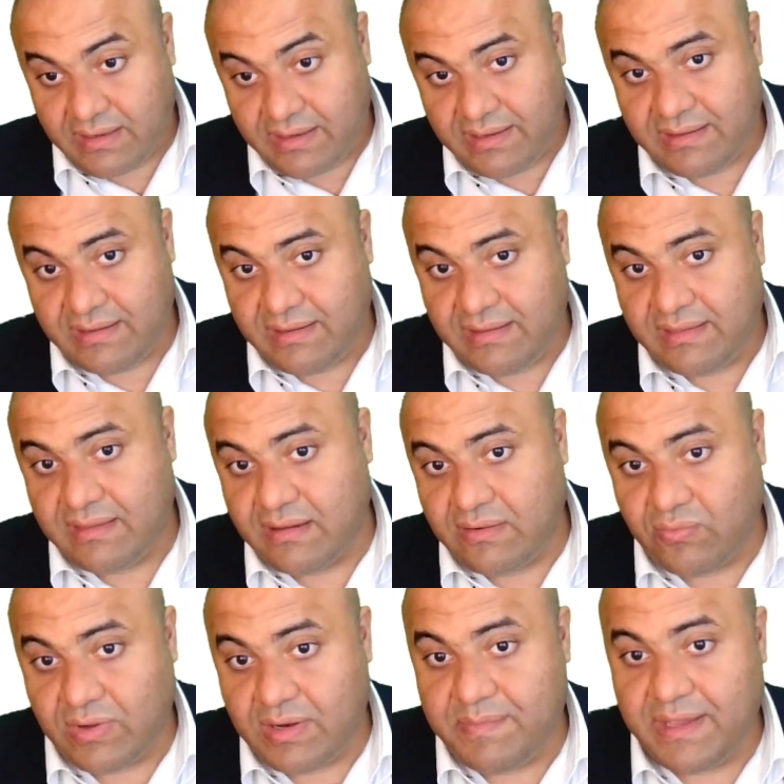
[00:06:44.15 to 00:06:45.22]
in the
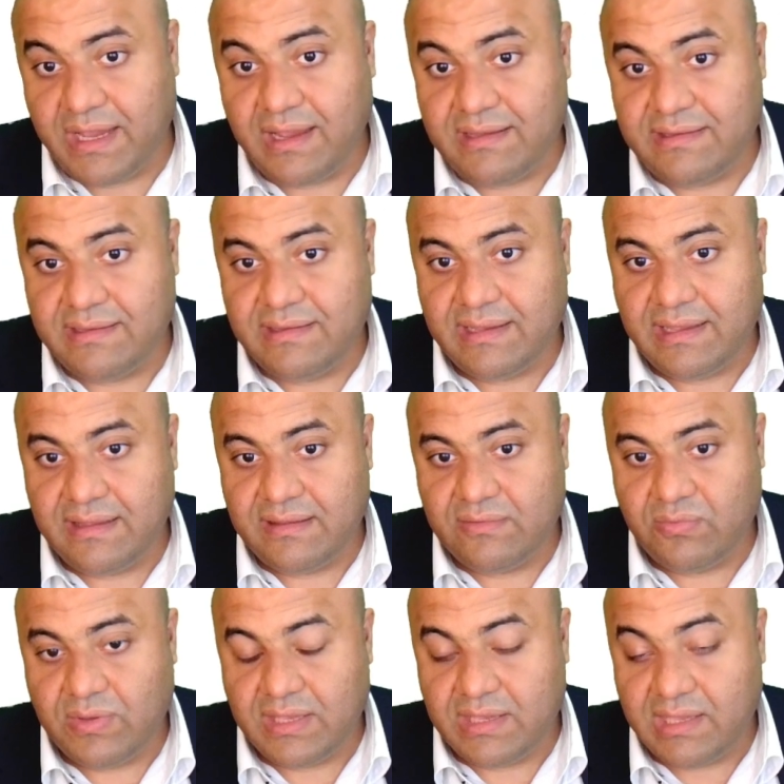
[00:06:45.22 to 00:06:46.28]
one behind it, and
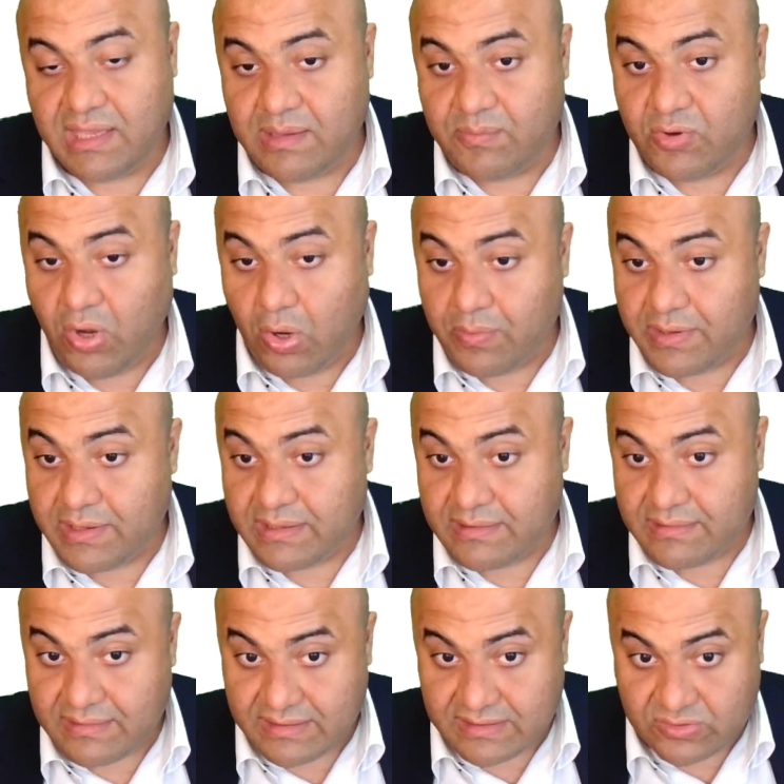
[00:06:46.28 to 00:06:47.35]
we keep
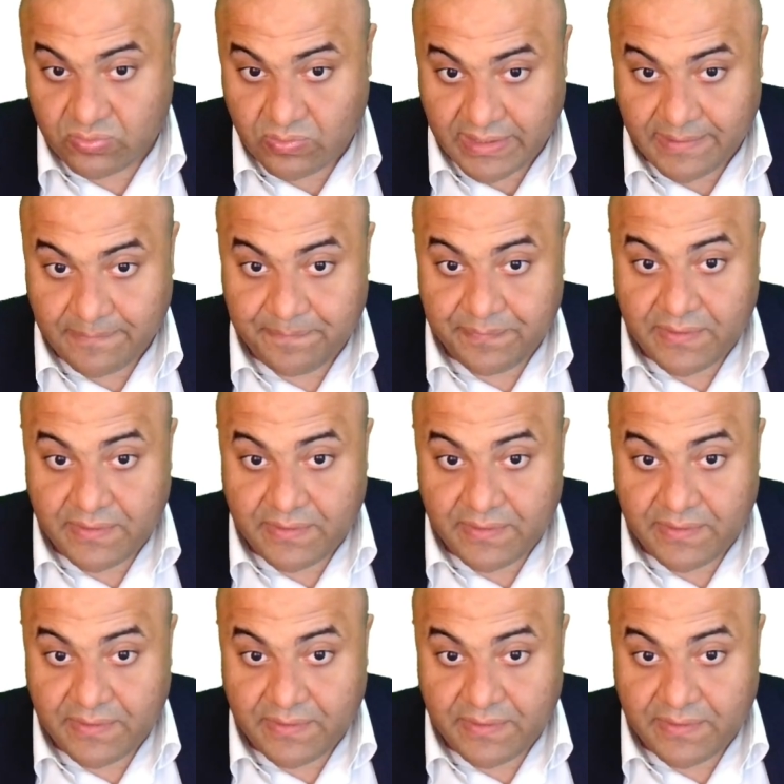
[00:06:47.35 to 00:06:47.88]
going this way.